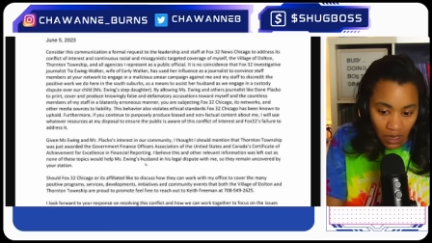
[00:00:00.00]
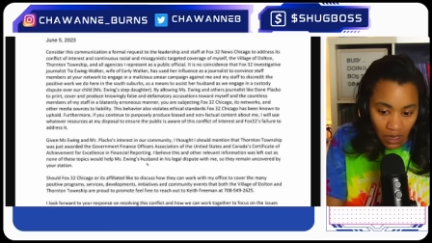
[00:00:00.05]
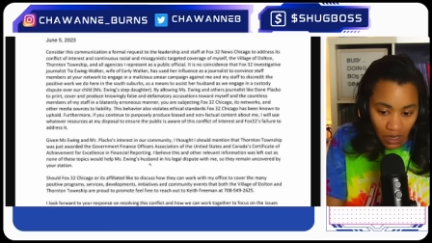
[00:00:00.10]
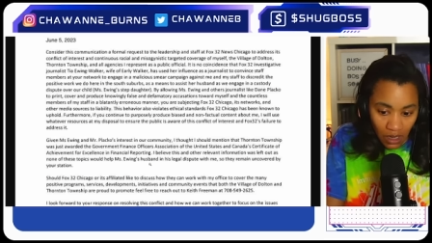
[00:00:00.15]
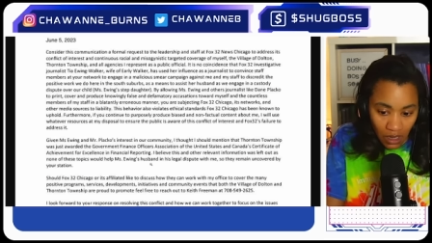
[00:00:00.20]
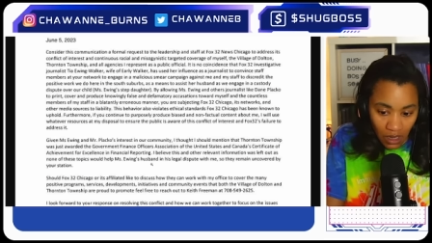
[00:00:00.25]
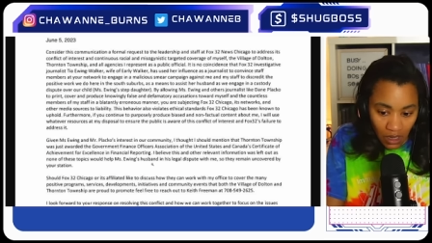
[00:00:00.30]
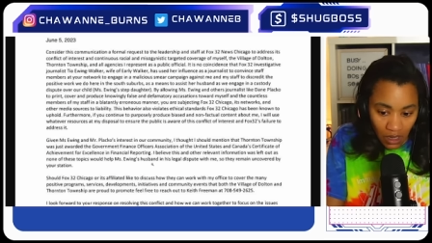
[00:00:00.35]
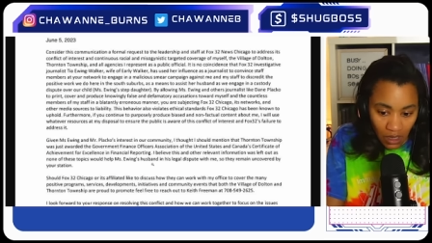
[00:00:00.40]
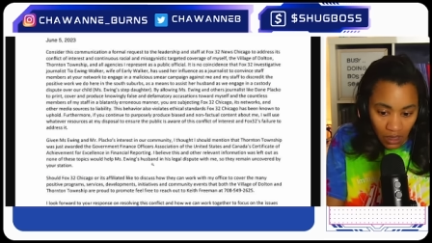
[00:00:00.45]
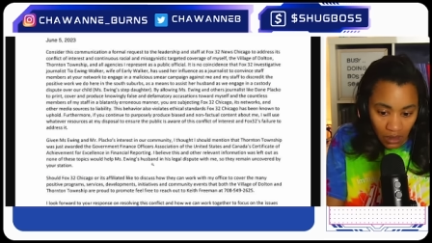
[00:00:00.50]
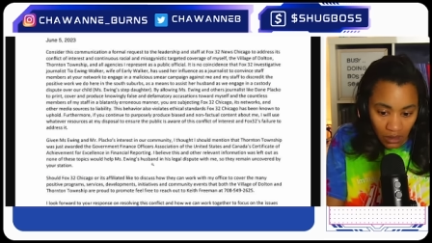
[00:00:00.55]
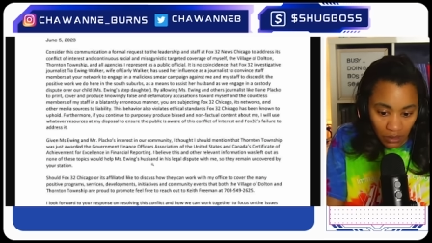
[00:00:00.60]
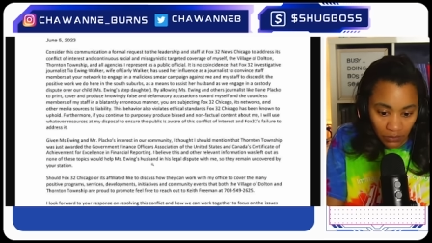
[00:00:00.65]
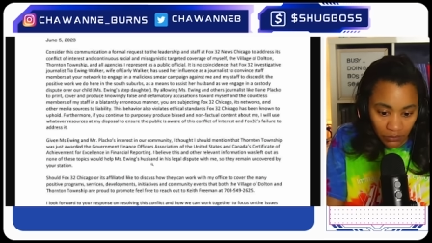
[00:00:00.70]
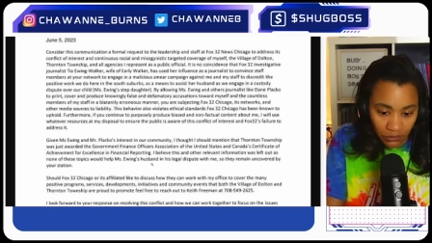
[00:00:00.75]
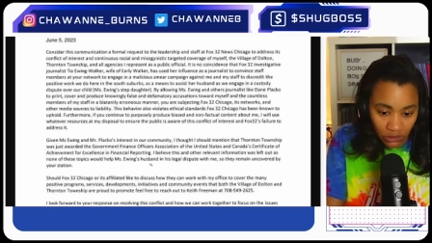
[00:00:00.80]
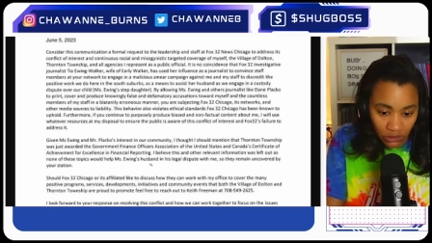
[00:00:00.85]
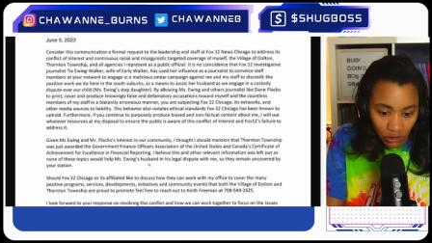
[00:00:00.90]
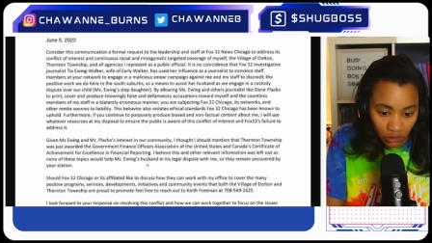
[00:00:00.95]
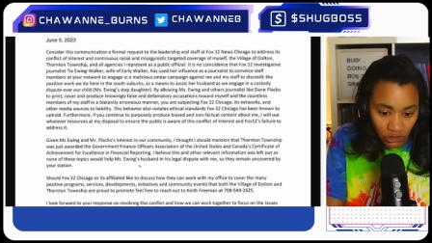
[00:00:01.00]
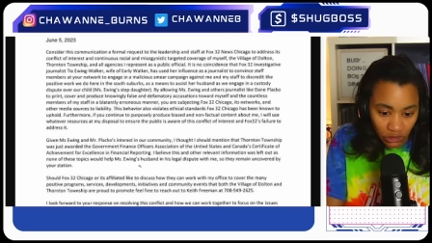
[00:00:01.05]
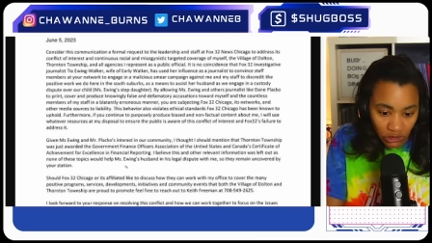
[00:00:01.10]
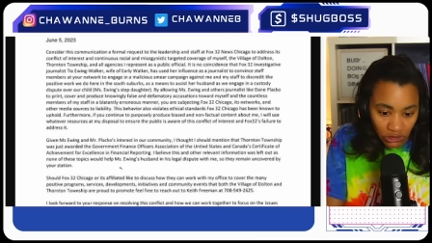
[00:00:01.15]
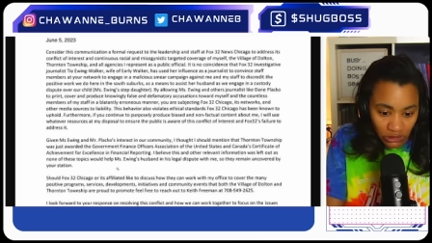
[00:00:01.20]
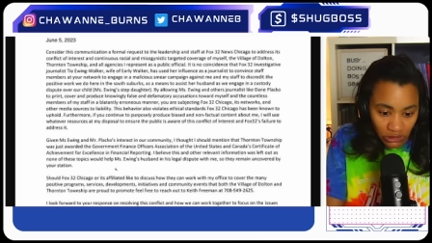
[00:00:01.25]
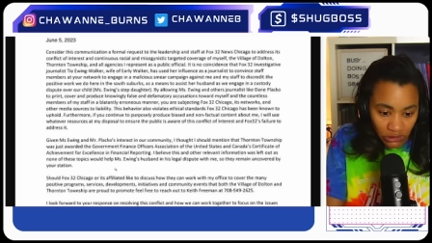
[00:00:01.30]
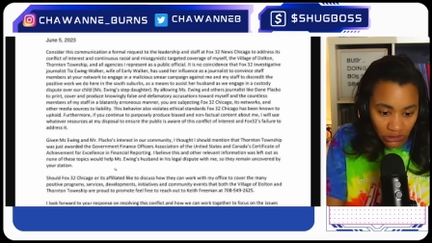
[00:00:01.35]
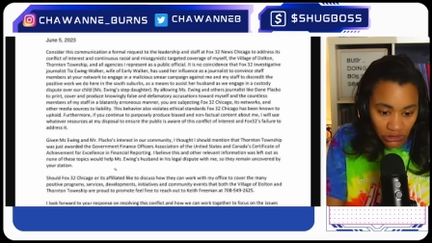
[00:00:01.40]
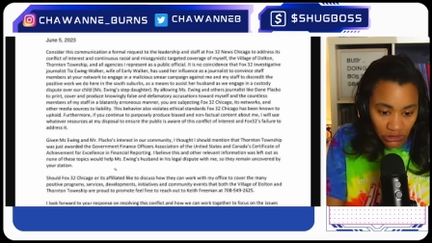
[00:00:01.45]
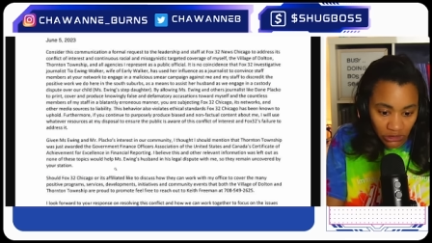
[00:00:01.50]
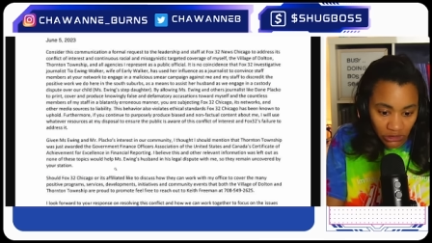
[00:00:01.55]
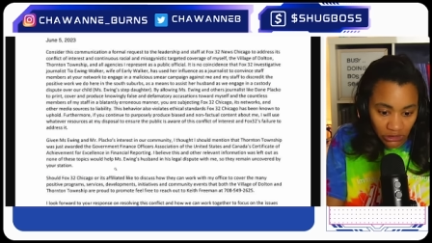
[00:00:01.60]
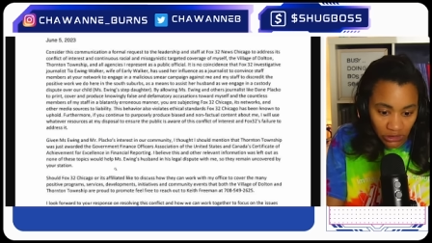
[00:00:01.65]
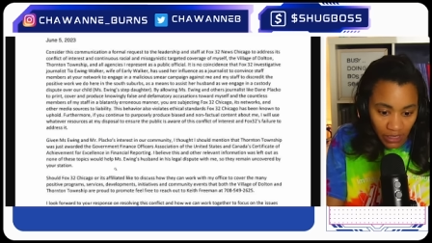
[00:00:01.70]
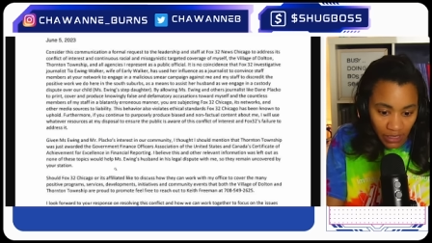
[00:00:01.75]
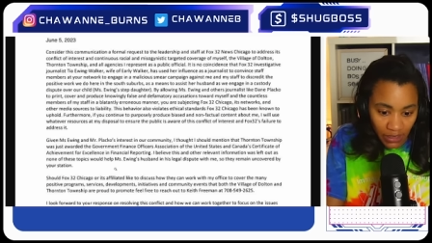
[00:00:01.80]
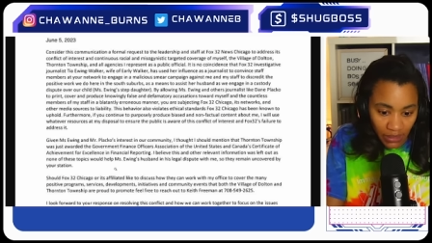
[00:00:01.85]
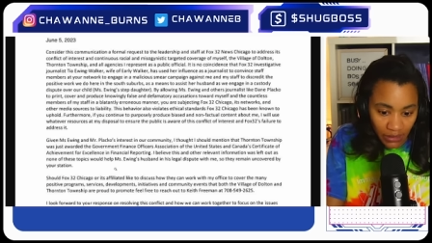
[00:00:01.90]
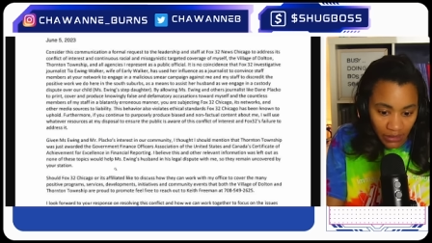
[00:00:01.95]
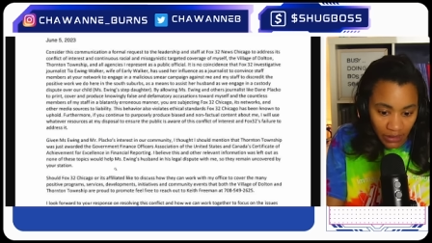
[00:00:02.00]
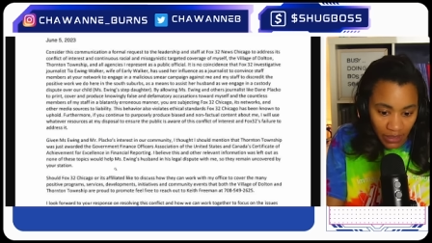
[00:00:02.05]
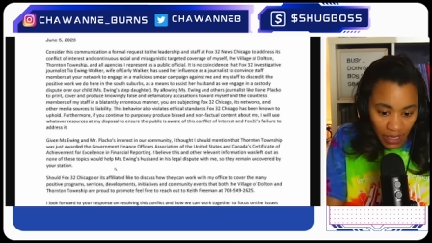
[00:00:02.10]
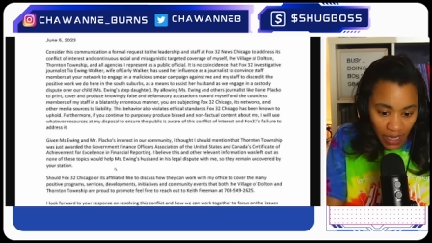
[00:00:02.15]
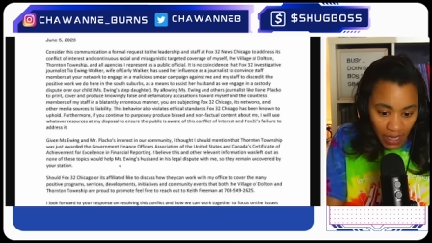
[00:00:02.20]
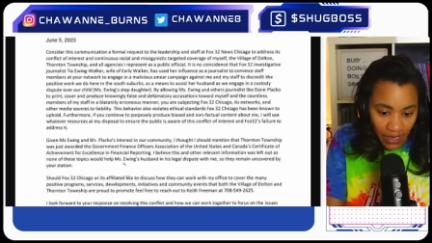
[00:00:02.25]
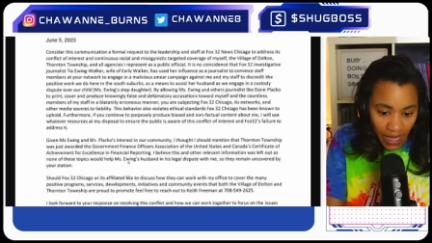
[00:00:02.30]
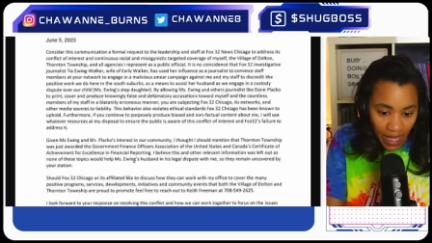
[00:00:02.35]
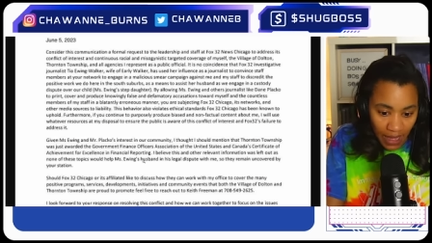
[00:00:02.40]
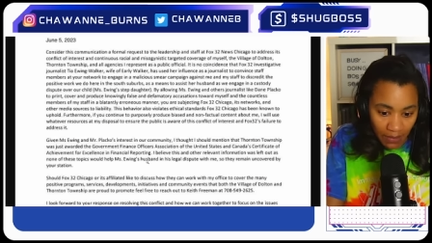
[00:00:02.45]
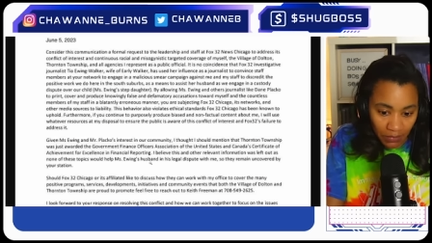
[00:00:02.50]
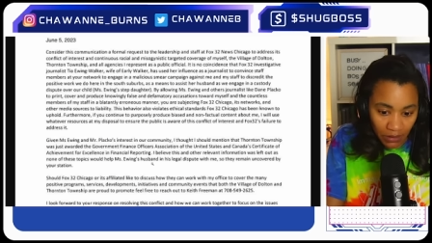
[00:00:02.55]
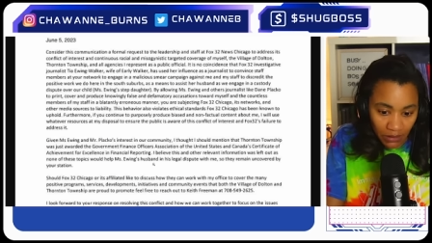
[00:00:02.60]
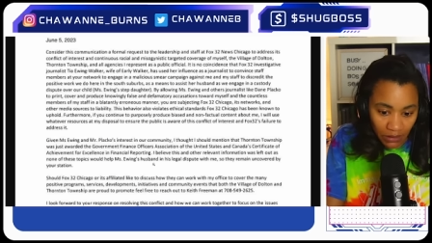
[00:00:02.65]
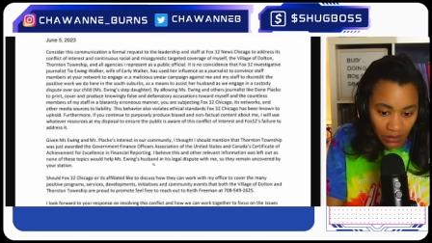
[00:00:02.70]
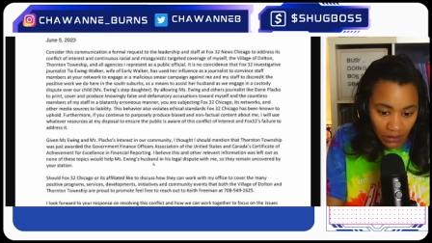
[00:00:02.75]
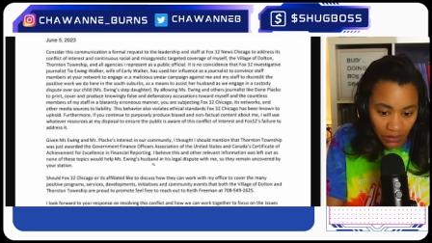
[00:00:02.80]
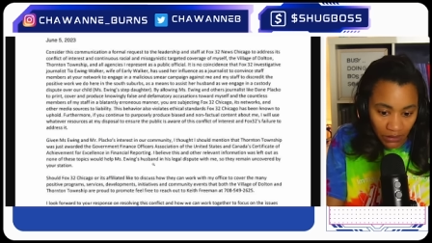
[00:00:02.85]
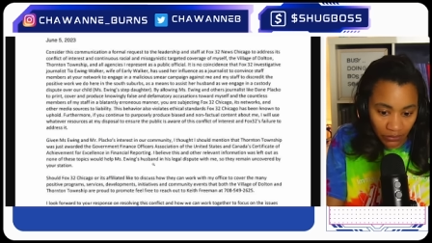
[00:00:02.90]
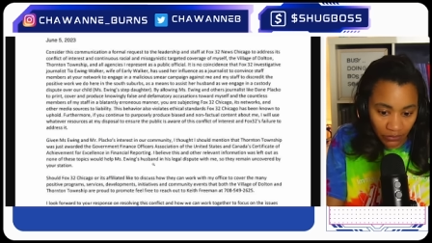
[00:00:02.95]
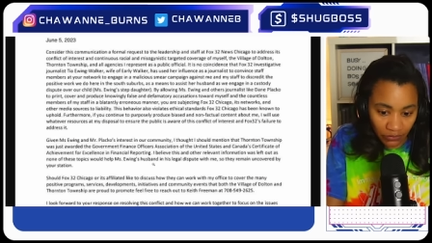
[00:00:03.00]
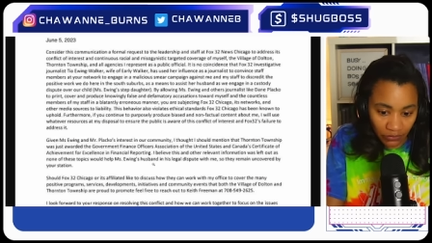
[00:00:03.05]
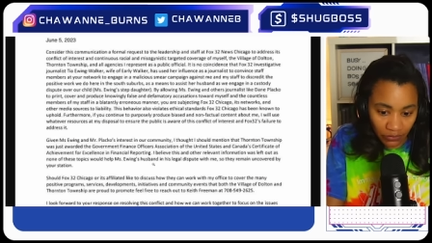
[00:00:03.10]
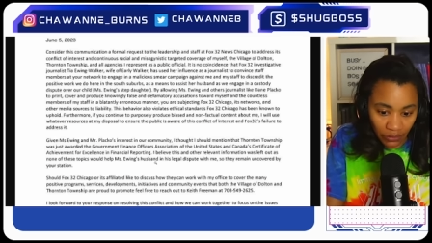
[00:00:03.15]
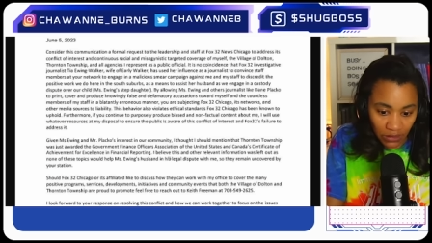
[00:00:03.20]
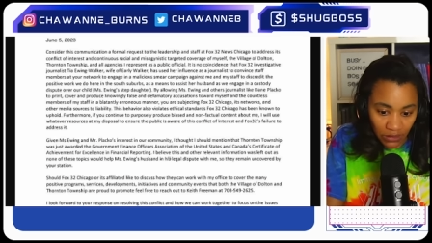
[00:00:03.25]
So she's saying that I believe